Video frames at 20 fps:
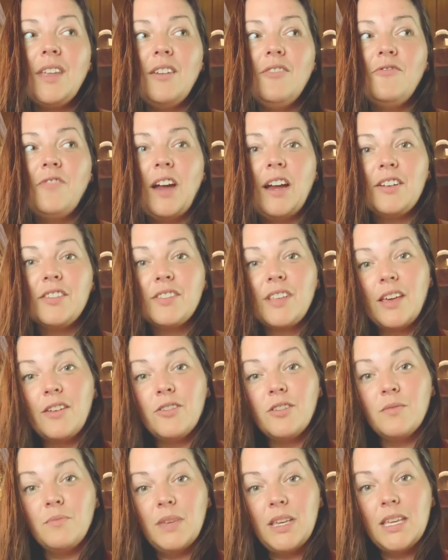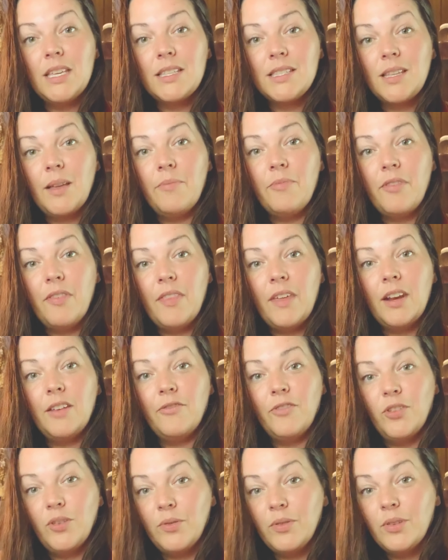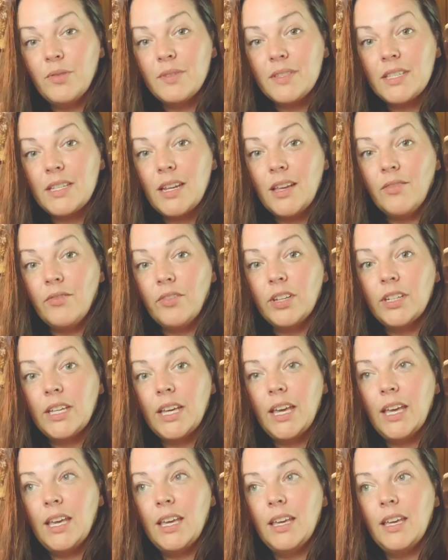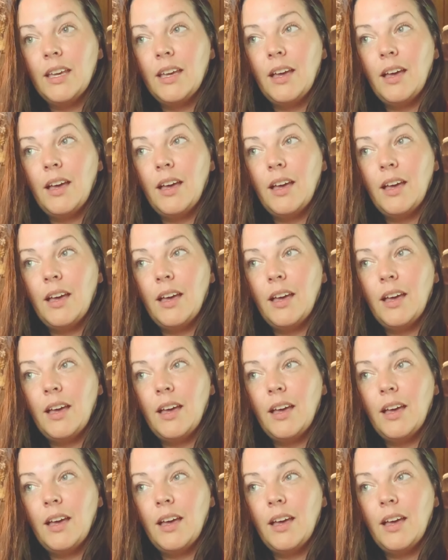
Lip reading: Fire Cider to me is something that if you use it every day,